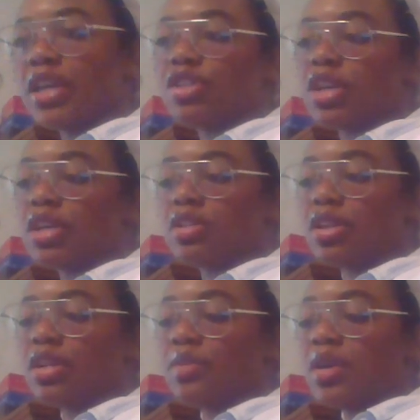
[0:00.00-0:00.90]
a chance on
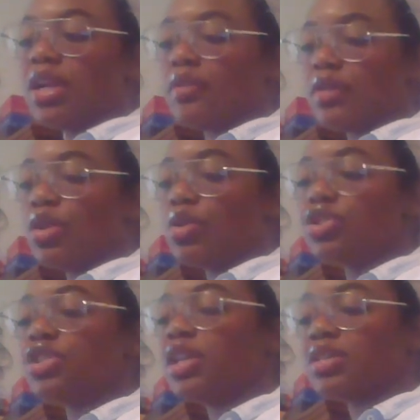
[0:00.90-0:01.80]
it, even though
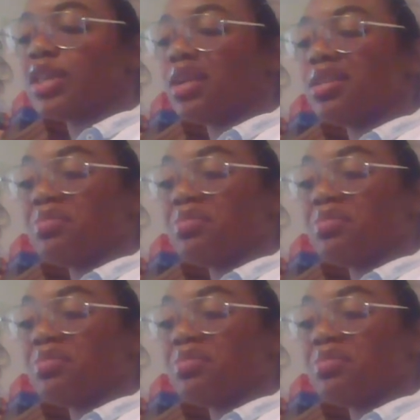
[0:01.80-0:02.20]
she is like